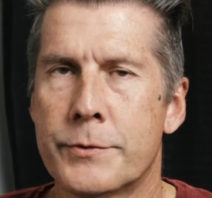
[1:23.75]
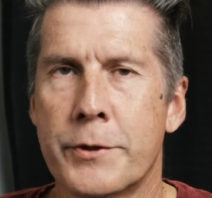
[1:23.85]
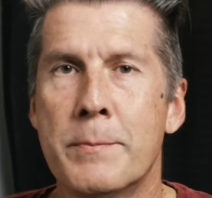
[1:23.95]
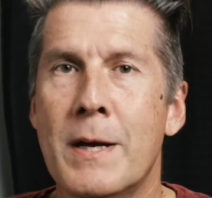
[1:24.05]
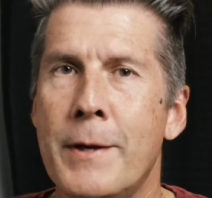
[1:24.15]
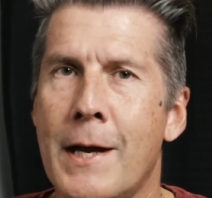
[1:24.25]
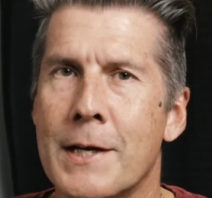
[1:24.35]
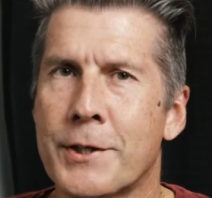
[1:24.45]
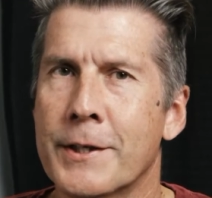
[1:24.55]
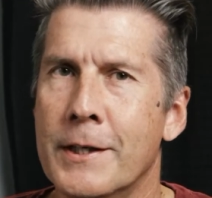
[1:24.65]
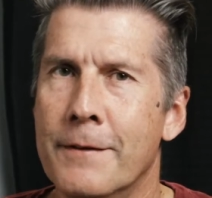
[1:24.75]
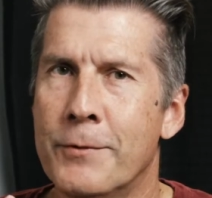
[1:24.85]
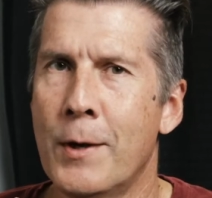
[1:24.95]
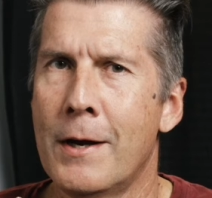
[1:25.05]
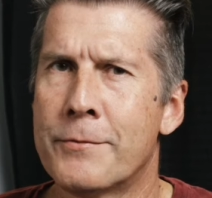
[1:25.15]
So you may be asking, if
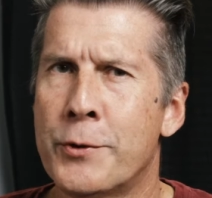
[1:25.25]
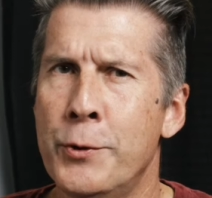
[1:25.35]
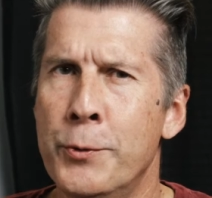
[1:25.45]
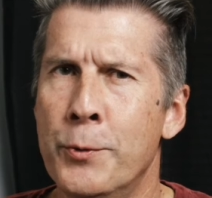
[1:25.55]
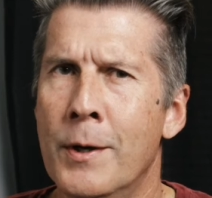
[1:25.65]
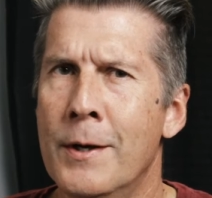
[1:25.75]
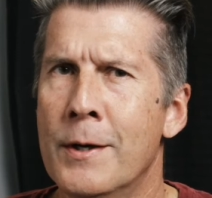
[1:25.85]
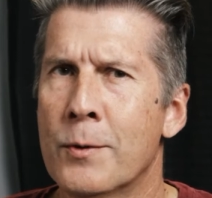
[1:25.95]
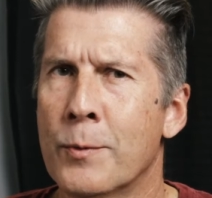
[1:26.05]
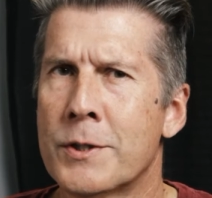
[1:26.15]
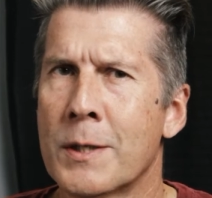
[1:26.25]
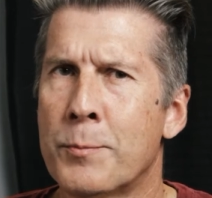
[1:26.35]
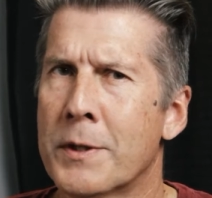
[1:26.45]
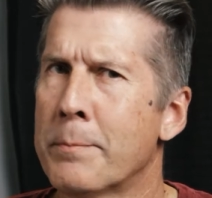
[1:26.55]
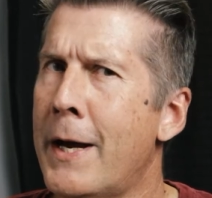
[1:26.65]
you have two, what's up
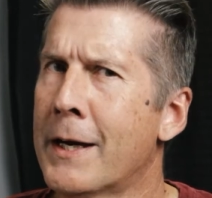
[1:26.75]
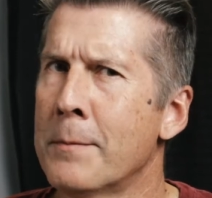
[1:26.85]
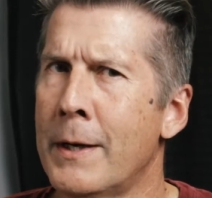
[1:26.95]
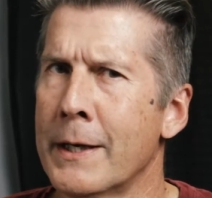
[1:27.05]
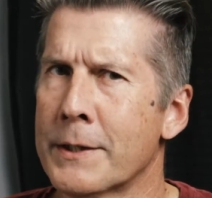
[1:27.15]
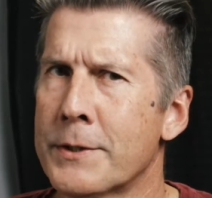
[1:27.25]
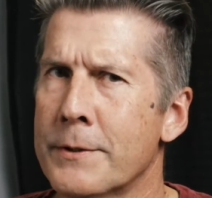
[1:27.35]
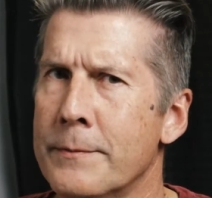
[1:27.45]
with the bag of mics?